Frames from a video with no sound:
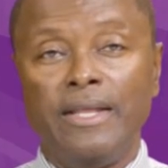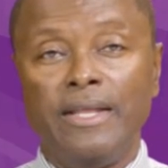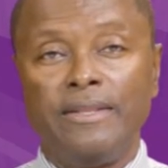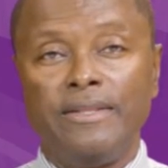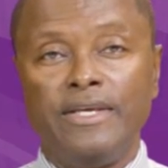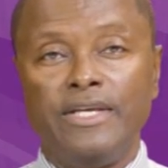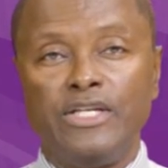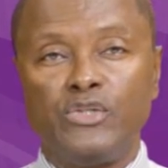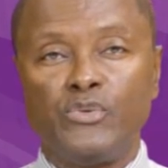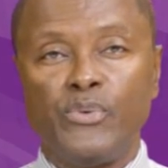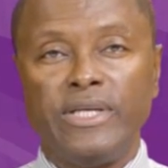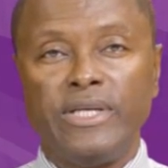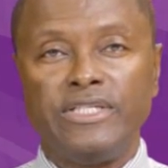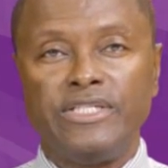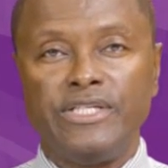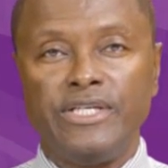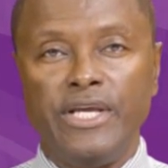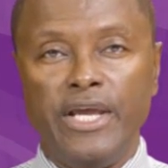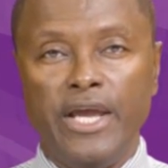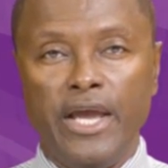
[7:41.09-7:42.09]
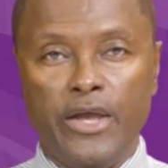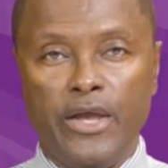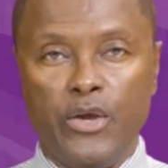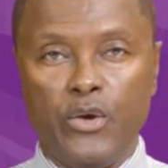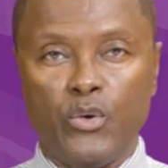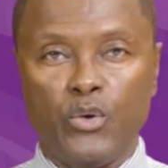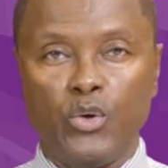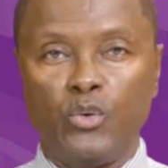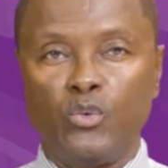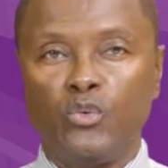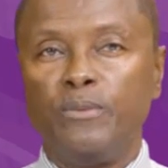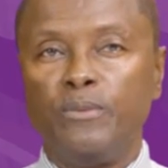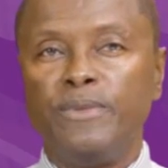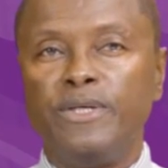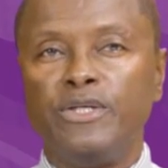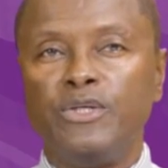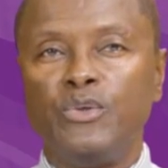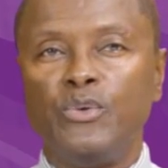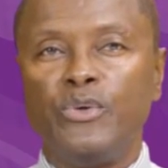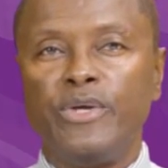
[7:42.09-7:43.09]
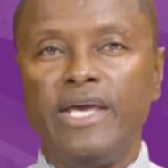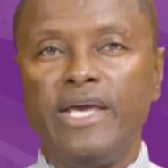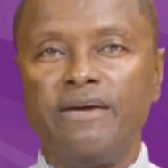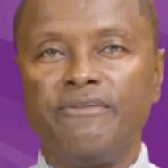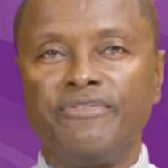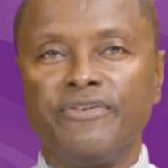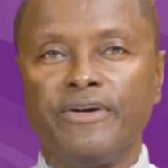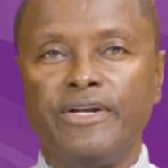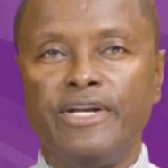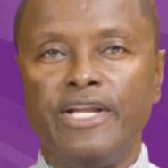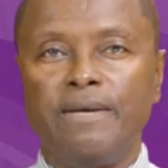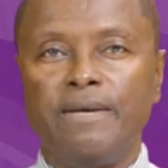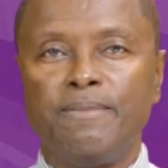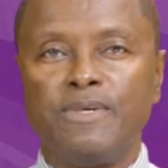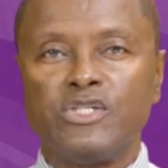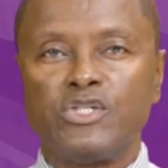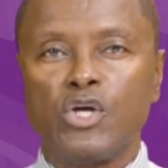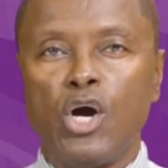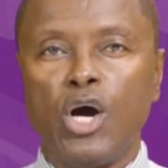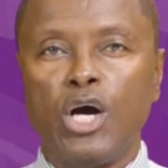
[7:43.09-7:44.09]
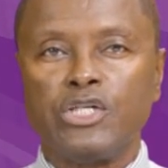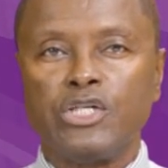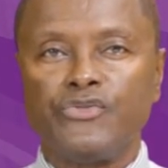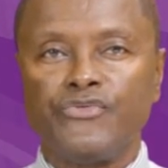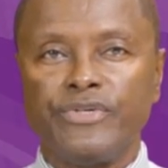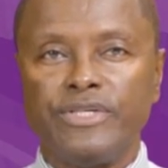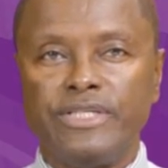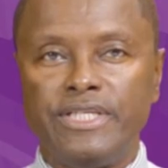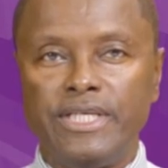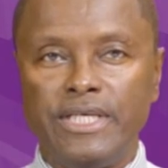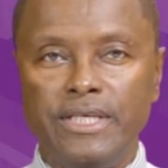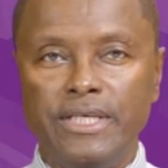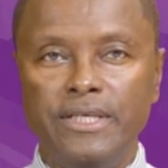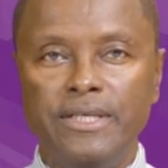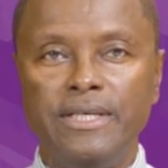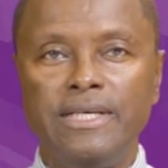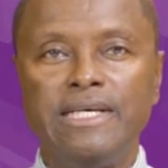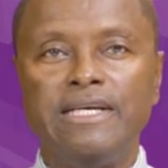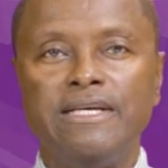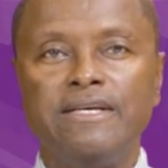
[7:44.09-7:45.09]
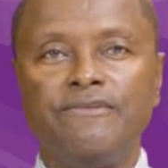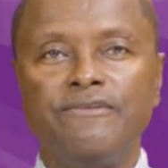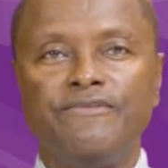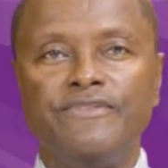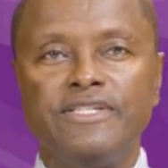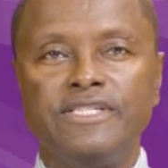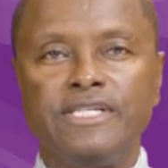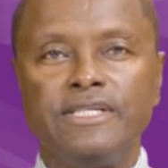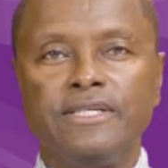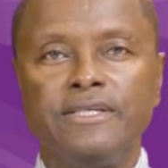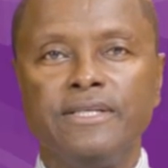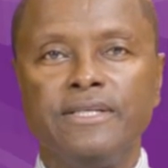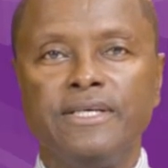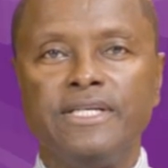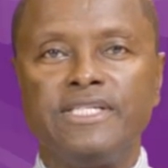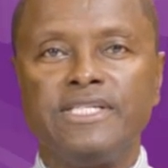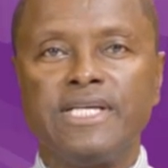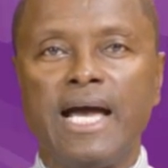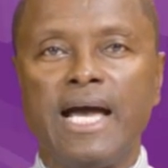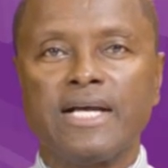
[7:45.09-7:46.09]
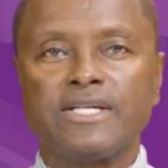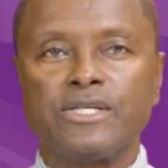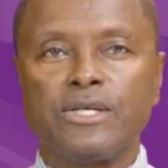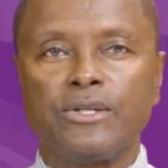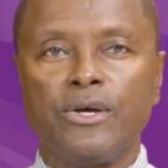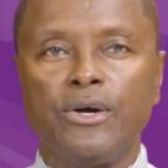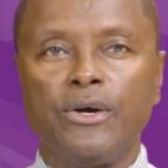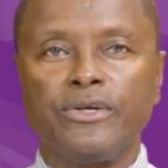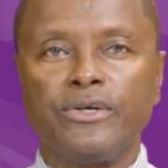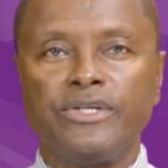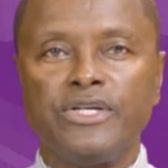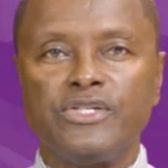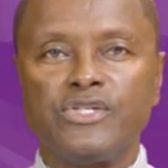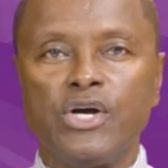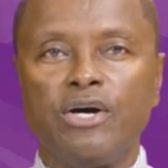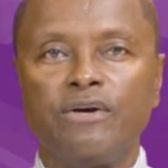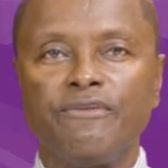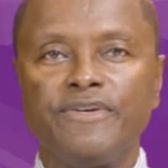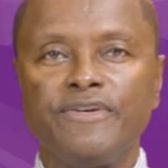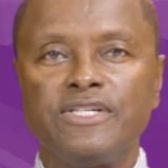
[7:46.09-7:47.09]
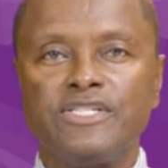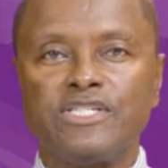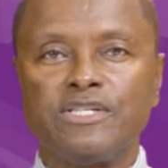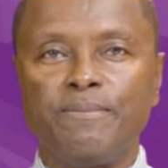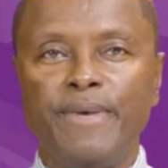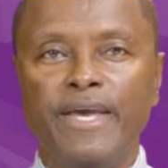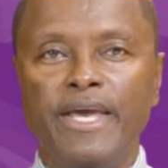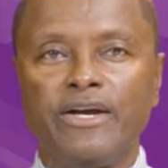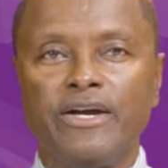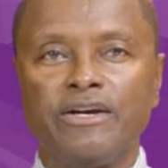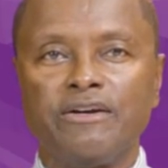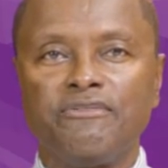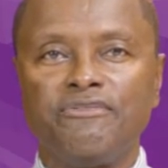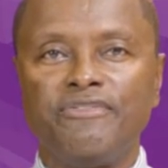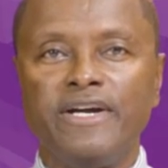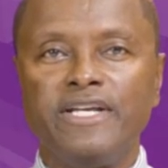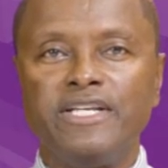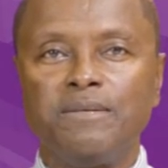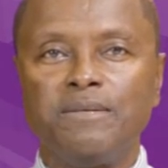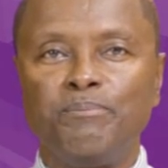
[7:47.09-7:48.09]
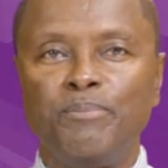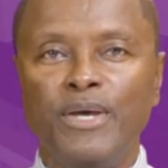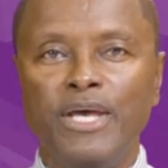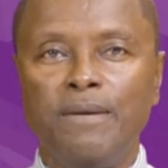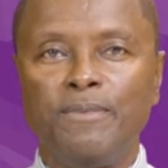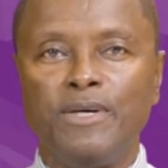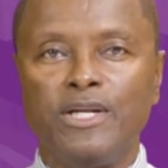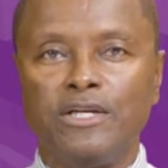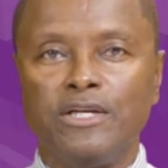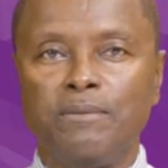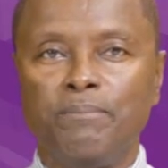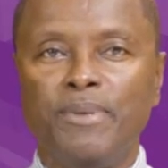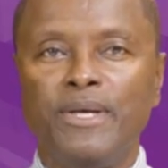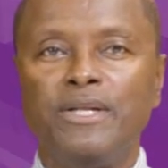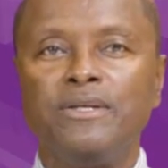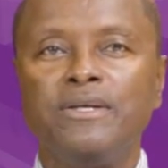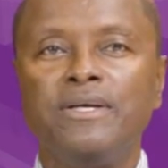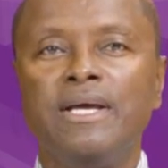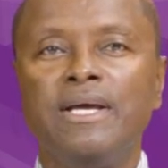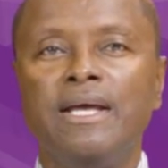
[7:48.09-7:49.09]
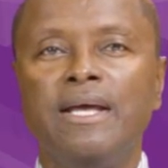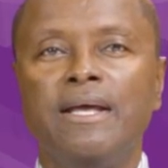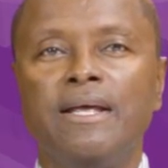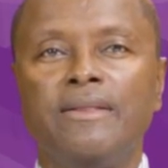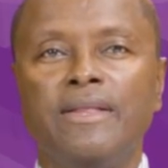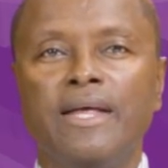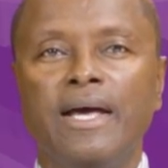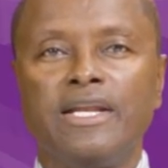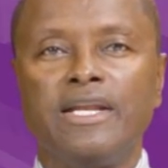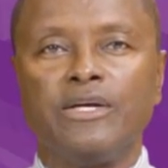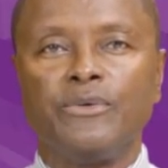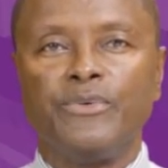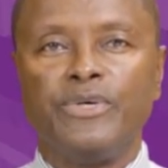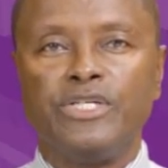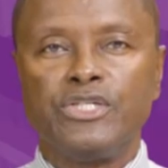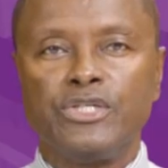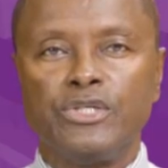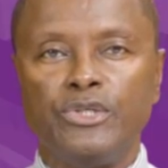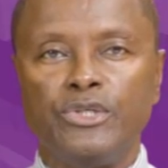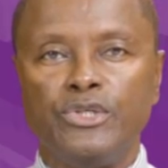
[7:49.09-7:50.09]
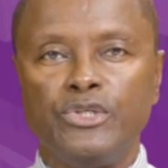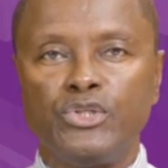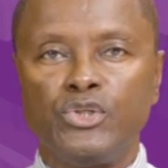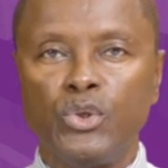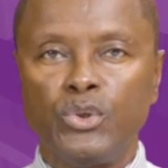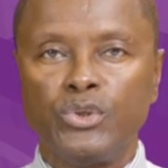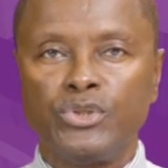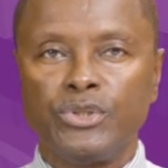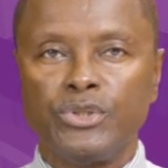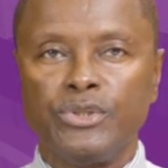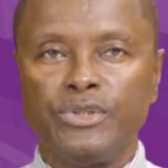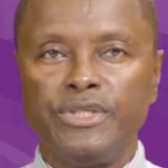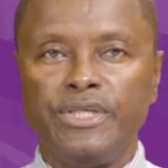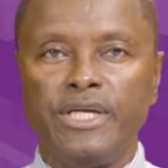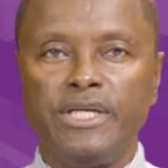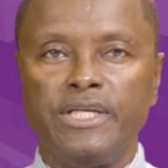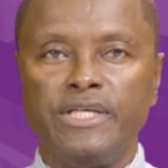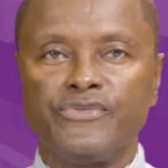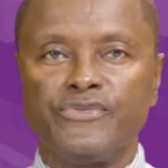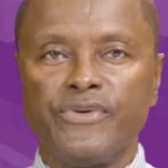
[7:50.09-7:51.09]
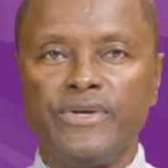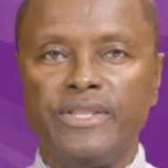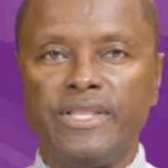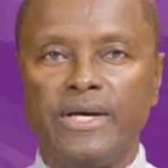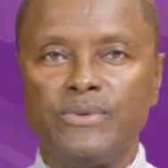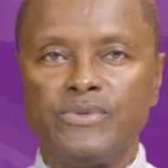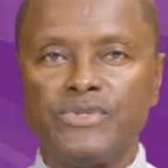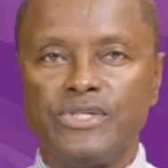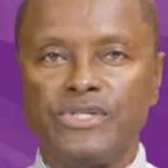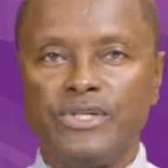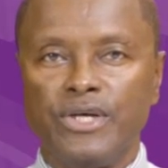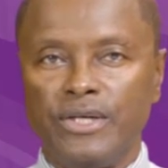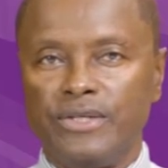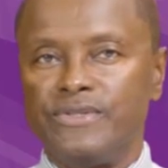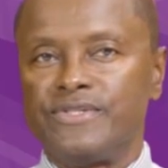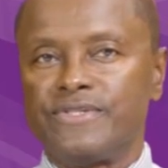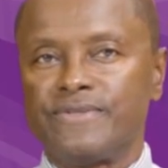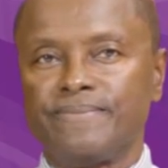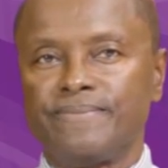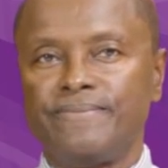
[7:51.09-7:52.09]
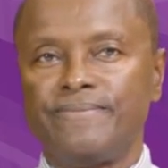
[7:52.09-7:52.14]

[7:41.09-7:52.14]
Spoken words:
The 28-year-old woman, who gave her name as Audrey D., visited the tax authority's office to make her final payment on a bill that originally totaled nearly $3,000.